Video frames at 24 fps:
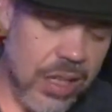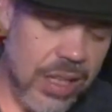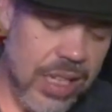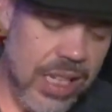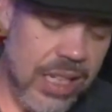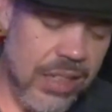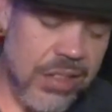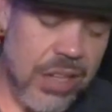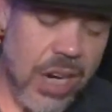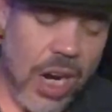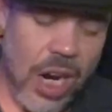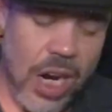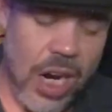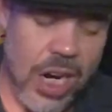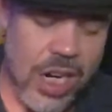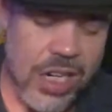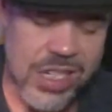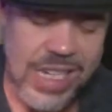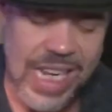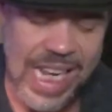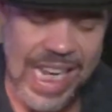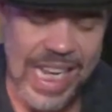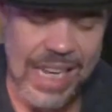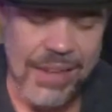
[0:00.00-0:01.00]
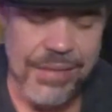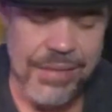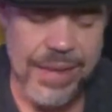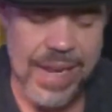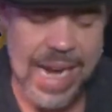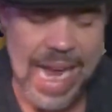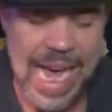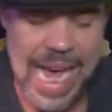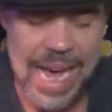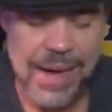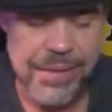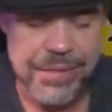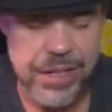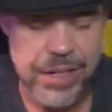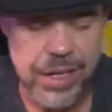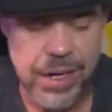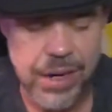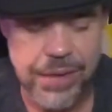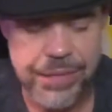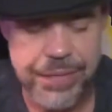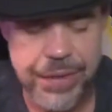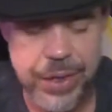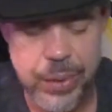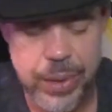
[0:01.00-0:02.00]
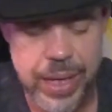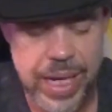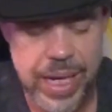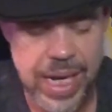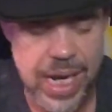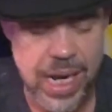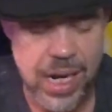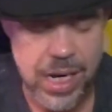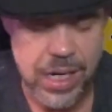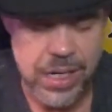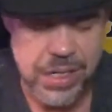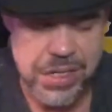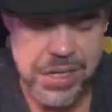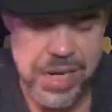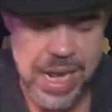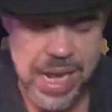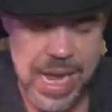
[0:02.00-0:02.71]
These cards, even after a few years